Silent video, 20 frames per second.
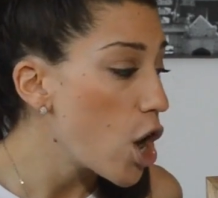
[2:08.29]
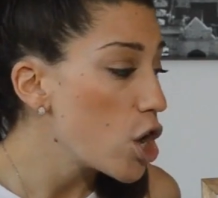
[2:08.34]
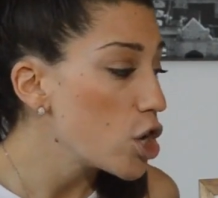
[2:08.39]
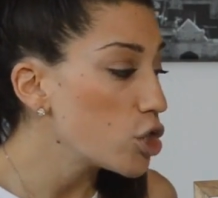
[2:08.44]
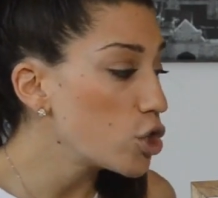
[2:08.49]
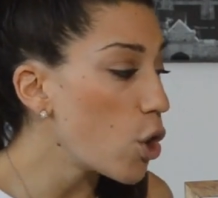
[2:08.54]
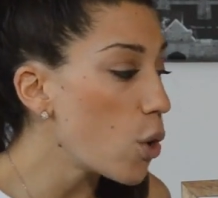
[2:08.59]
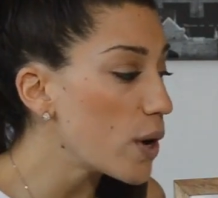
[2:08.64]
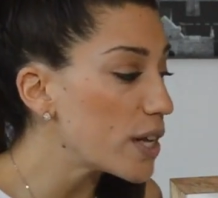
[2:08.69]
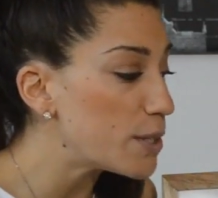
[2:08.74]

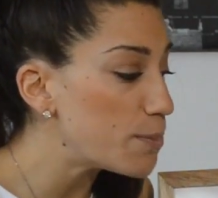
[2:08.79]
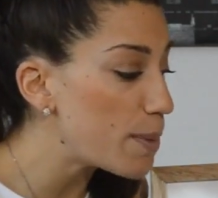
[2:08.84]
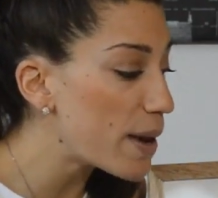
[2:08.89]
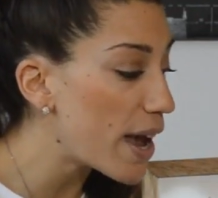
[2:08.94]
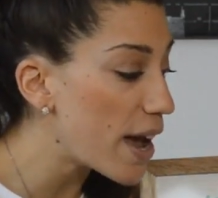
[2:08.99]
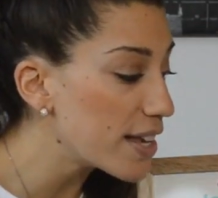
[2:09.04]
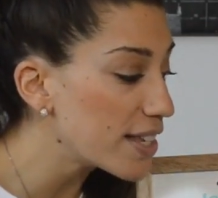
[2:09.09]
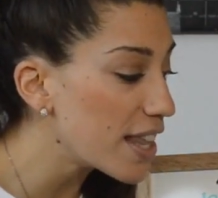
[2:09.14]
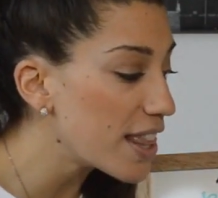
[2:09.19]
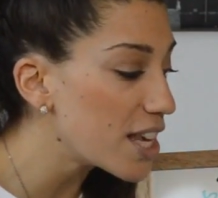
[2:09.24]
So it's
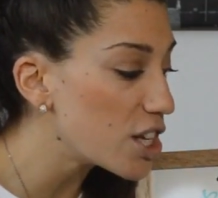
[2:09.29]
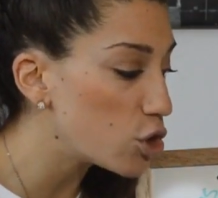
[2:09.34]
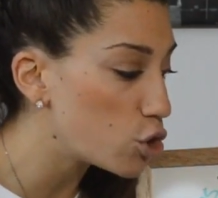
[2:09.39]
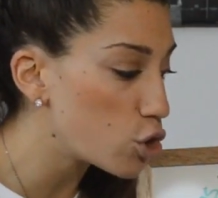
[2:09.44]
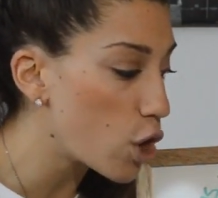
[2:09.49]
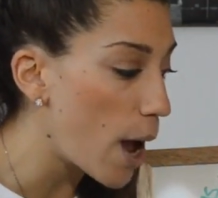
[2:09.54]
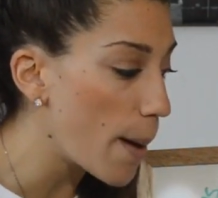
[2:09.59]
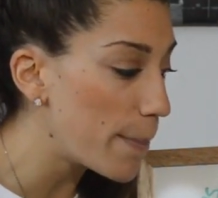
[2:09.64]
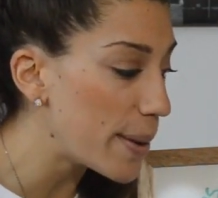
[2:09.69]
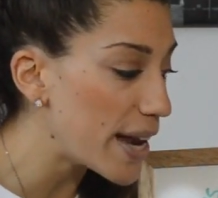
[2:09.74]
because of this
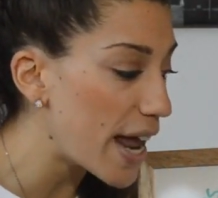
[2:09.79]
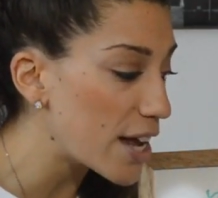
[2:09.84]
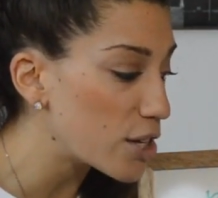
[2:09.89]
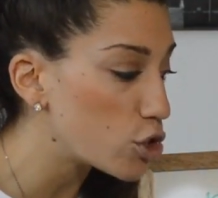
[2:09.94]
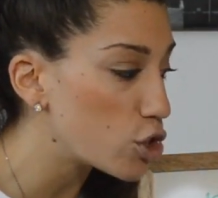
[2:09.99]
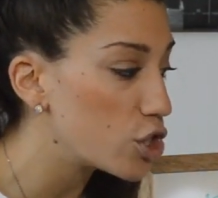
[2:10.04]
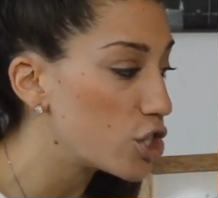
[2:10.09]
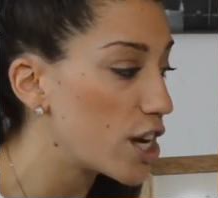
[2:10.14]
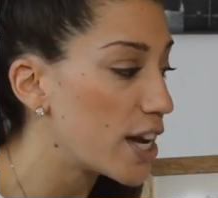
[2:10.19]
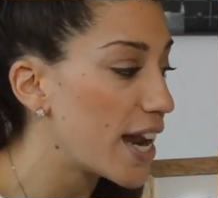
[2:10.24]
drop in
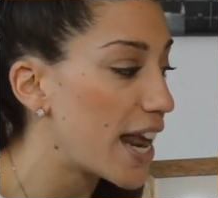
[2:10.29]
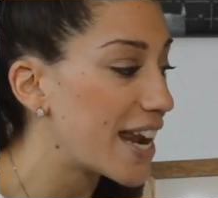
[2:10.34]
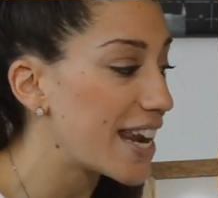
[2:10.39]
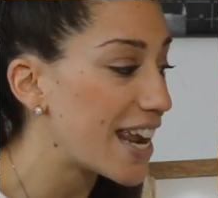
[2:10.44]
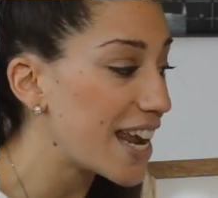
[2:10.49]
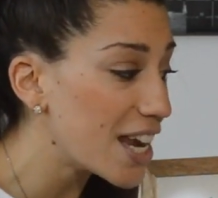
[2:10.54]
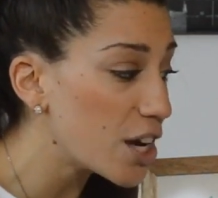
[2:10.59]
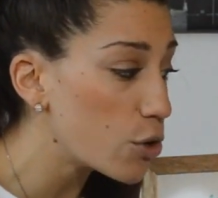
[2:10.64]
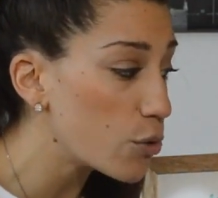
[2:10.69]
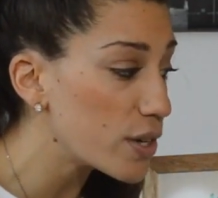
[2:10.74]
estrogen and
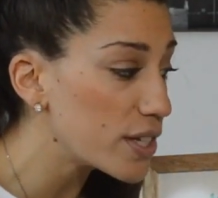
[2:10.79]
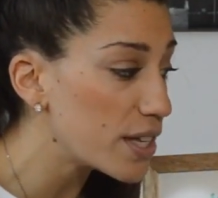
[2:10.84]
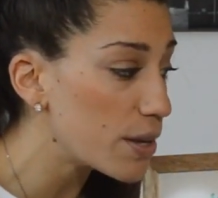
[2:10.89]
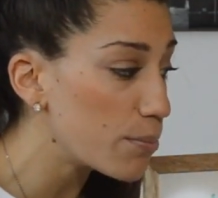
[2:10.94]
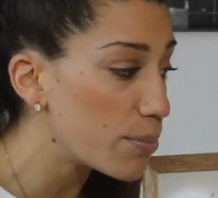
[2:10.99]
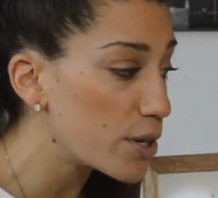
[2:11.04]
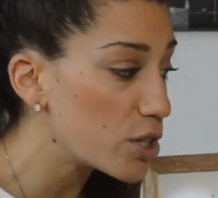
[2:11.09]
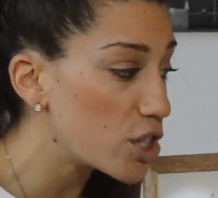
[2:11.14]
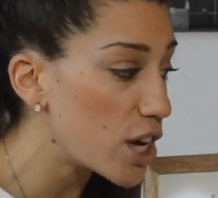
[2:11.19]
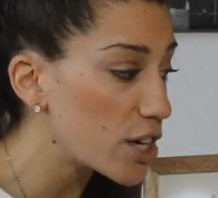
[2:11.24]
increase in
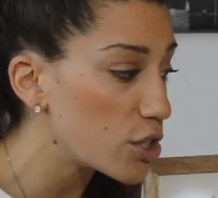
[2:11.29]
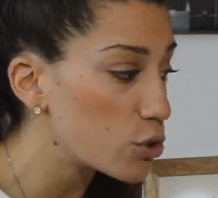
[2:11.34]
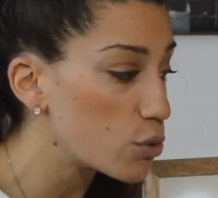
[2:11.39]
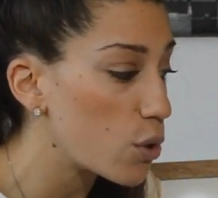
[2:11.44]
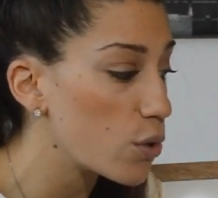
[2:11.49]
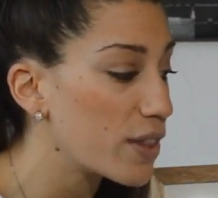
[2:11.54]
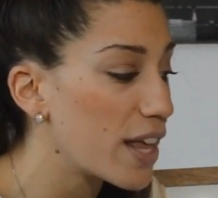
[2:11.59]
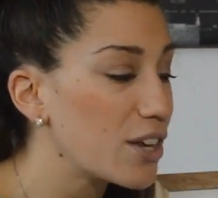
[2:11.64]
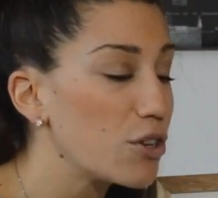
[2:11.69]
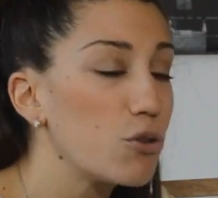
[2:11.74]

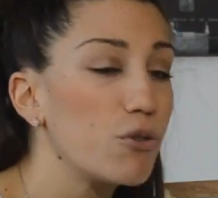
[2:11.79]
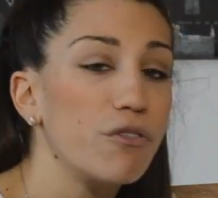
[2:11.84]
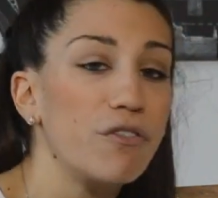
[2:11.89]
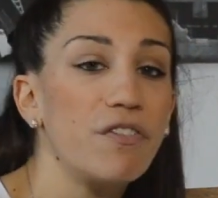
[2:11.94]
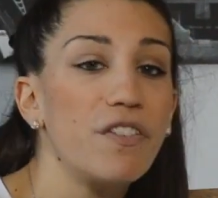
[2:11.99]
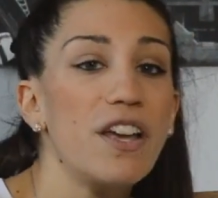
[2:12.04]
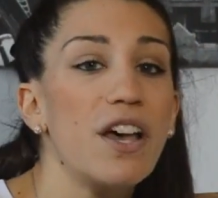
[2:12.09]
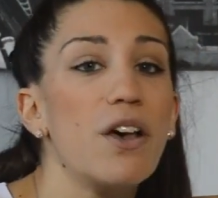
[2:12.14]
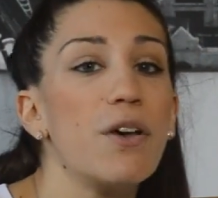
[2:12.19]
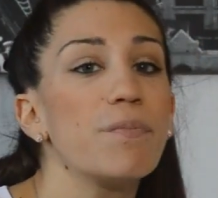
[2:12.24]
progesterone that you
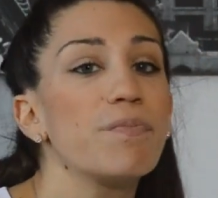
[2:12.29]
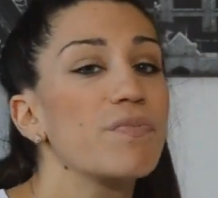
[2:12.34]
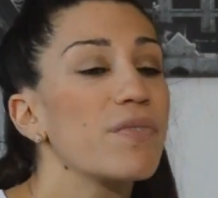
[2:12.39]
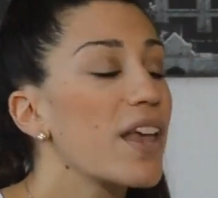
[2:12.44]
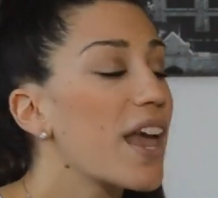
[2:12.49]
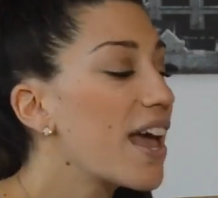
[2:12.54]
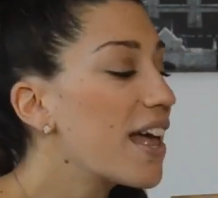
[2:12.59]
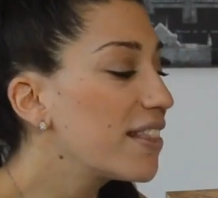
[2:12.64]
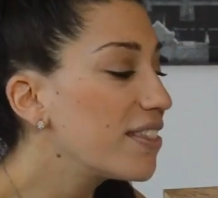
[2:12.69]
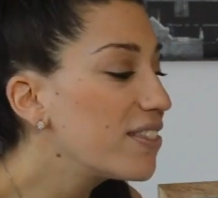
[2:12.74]
feel
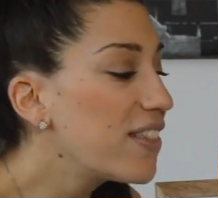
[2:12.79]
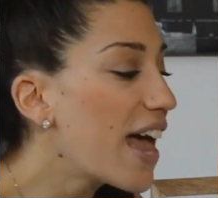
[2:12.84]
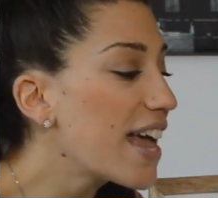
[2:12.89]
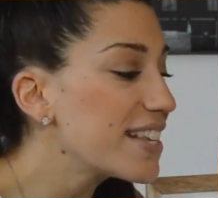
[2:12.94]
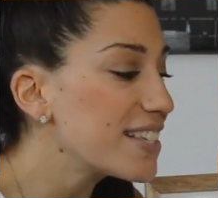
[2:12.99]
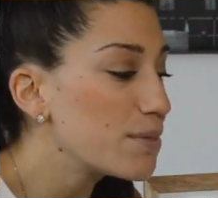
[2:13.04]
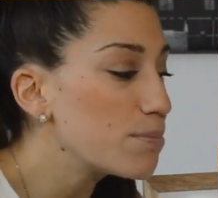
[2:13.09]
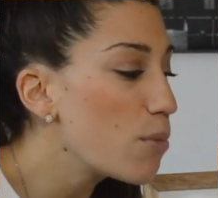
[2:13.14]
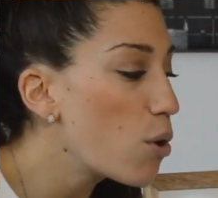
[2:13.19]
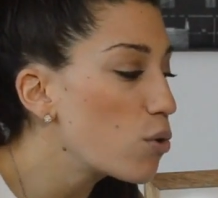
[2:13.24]

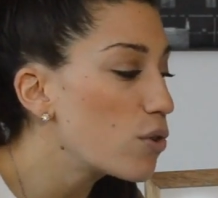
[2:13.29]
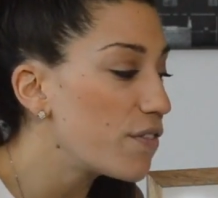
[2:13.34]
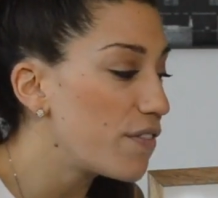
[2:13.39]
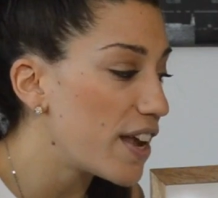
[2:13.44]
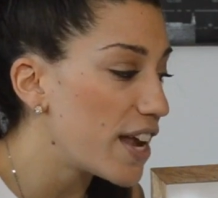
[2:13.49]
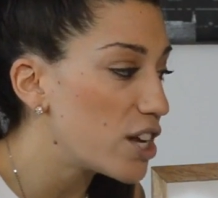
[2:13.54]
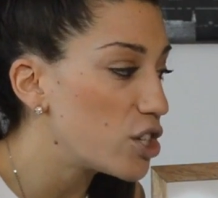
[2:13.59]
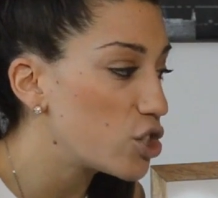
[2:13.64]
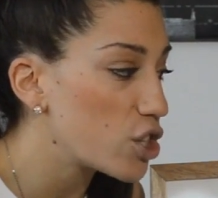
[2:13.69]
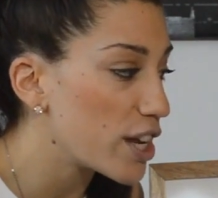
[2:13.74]
less
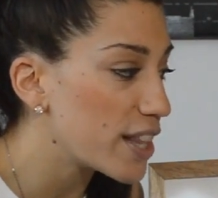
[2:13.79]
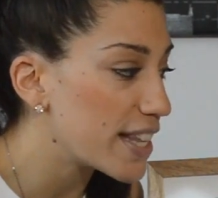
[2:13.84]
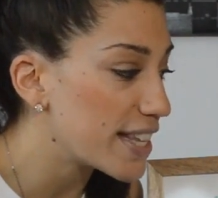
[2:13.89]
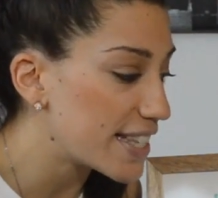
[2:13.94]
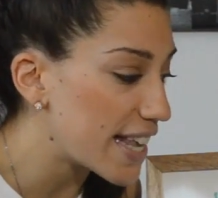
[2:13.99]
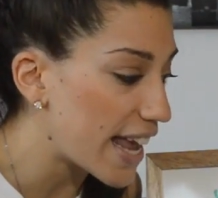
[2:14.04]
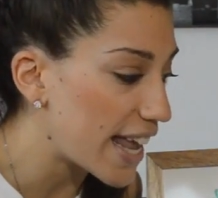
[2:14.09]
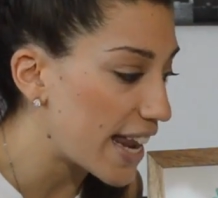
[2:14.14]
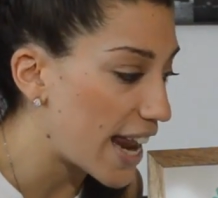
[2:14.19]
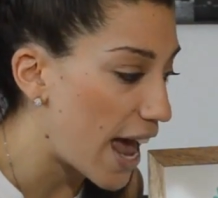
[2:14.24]
motivated during the
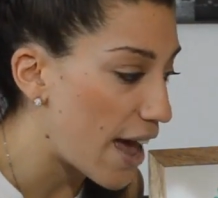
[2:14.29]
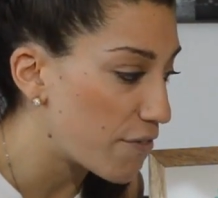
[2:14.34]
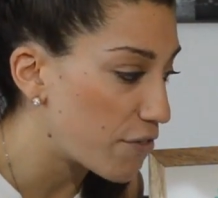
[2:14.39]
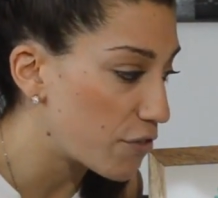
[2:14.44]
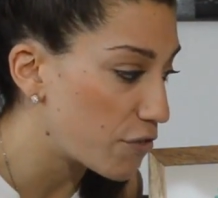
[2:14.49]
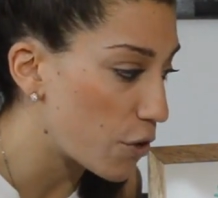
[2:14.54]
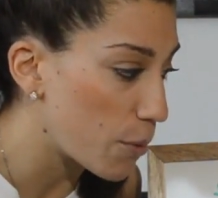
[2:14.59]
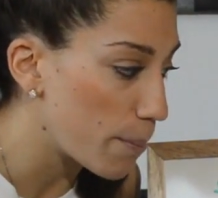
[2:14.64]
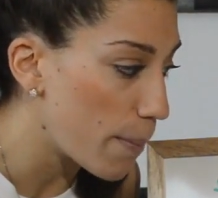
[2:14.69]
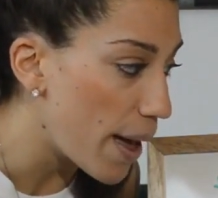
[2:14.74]
second half
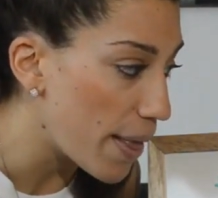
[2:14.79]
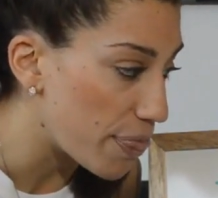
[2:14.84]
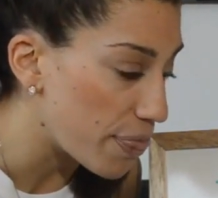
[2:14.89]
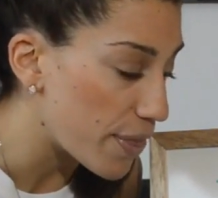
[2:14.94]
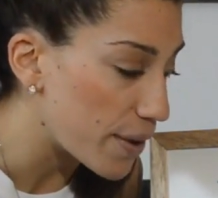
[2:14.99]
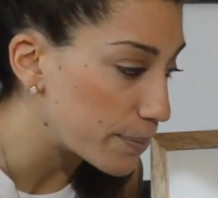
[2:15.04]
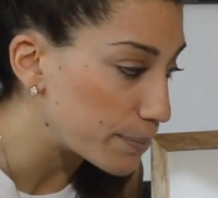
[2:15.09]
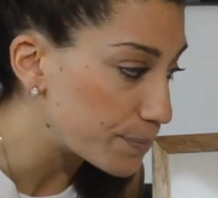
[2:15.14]
of your month.